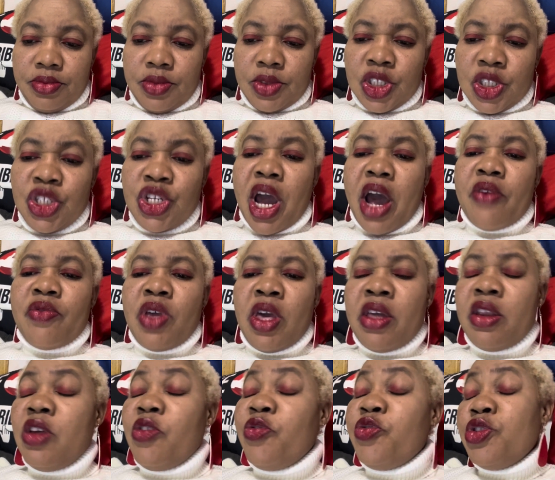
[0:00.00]
You have,
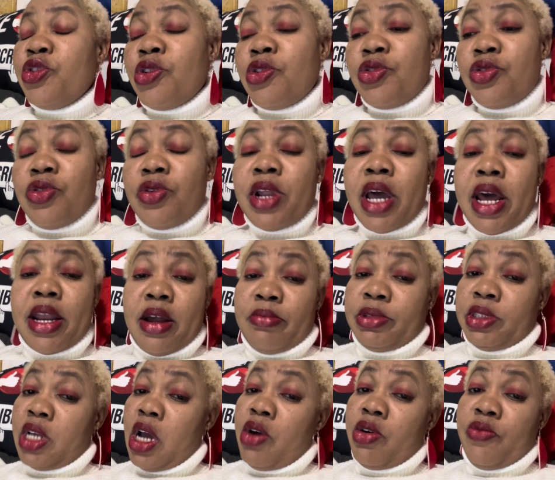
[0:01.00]
and if you don't know that, I'm
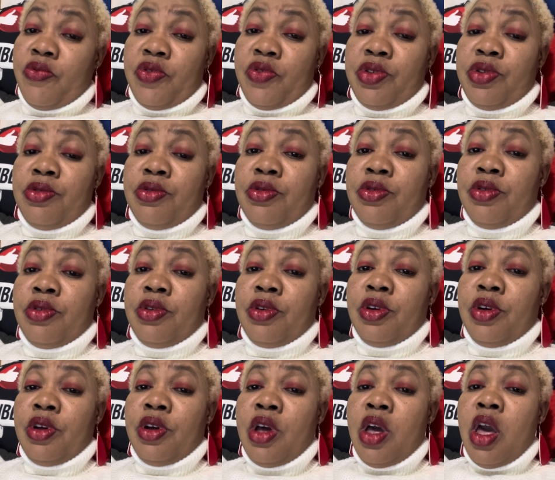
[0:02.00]
sorry for you.
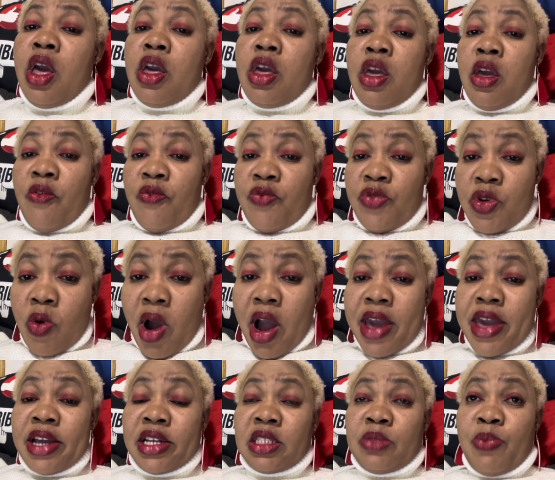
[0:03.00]
If you are
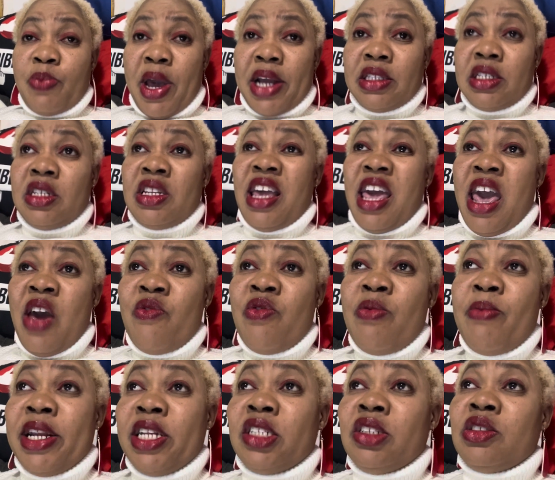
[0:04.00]
expecting
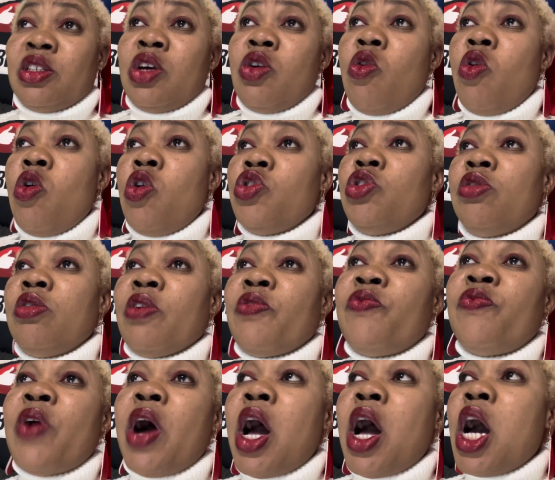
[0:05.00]
everybody to say, oh, you look
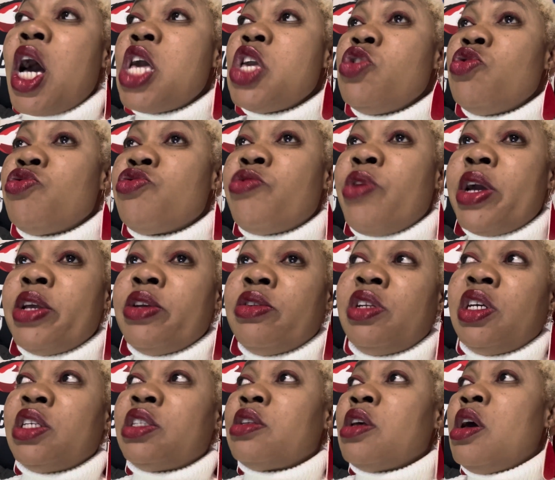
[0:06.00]
fine, you're great, you're
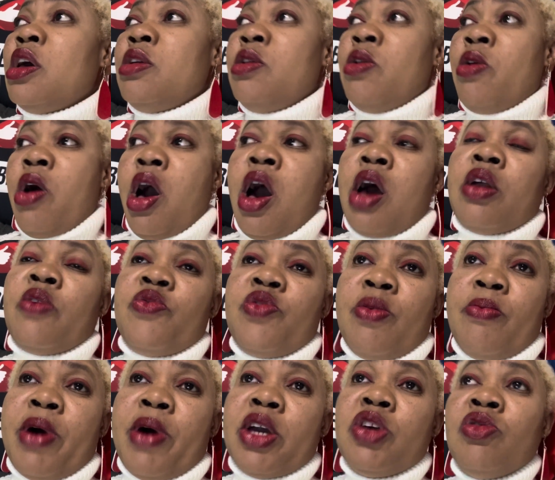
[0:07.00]
this, you're out of
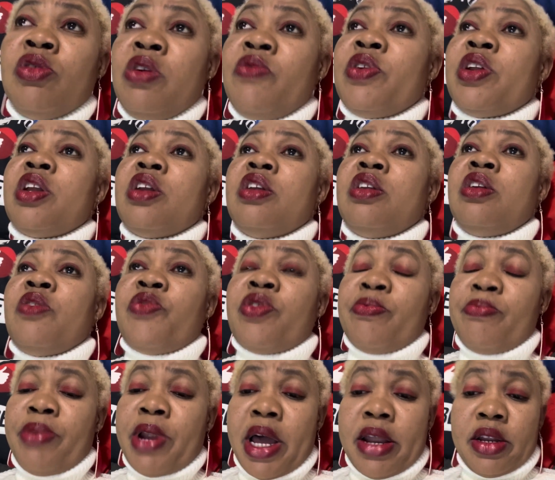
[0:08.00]
your mind. You're living in a
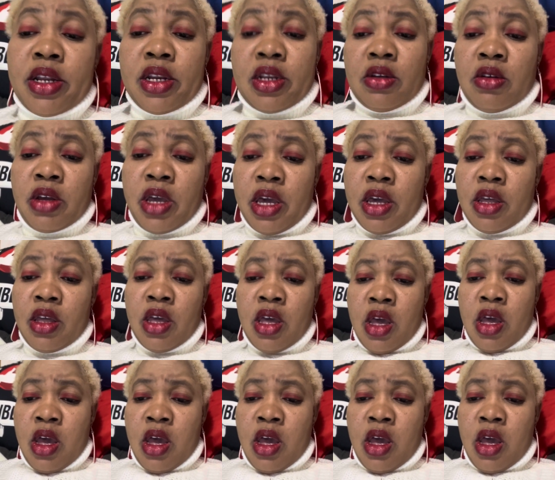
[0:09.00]
different planet, okay?